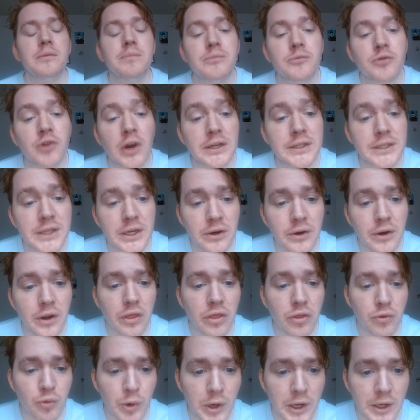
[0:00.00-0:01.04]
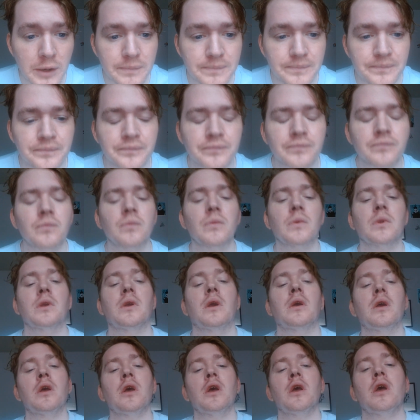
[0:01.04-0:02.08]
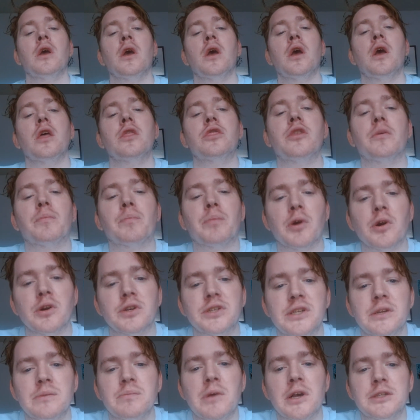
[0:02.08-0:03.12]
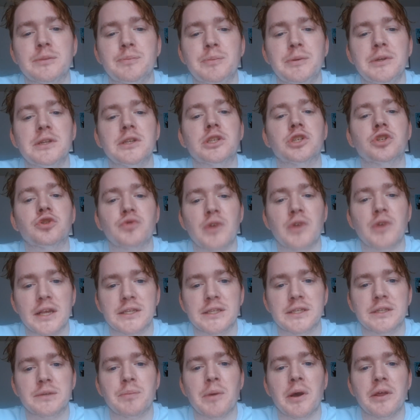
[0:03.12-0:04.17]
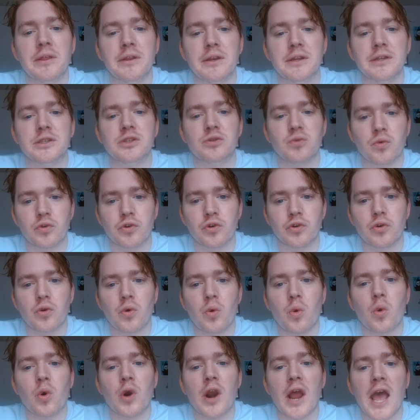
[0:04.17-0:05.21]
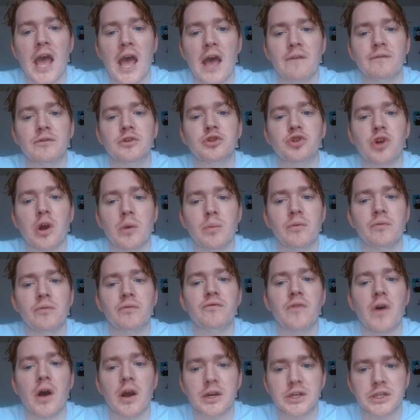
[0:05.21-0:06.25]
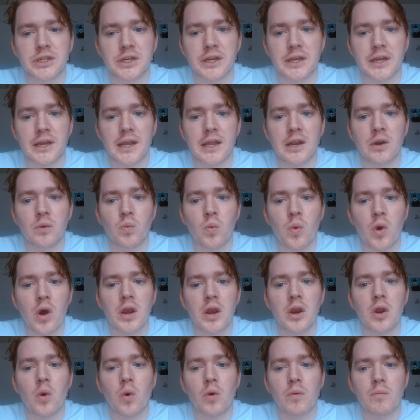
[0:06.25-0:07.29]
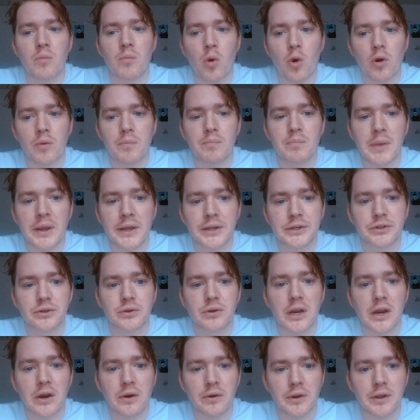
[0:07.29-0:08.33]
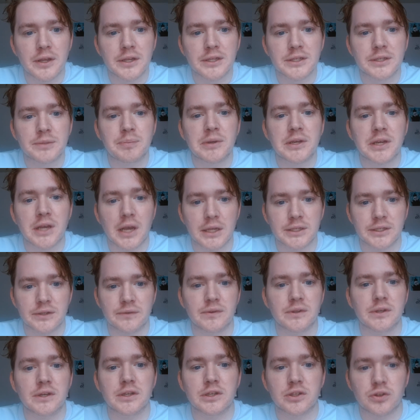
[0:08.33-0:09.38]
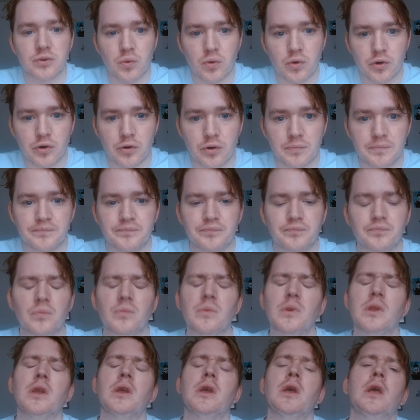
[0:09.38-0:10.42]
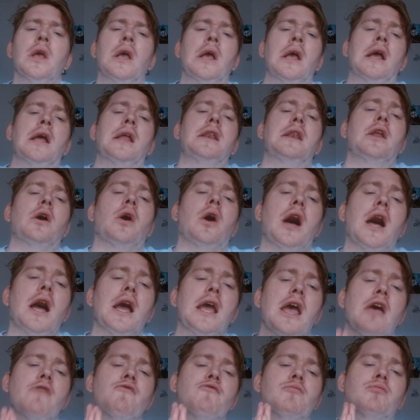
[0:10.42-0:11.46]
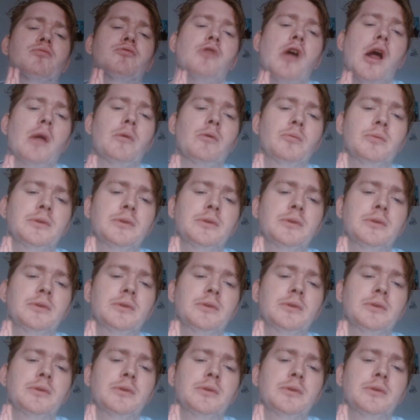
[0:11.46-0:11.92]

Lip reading: Criteria 3. The person must be distressed by the disorder or have trouble functioning in one or more major areas because of the disorder. Now, I have a problem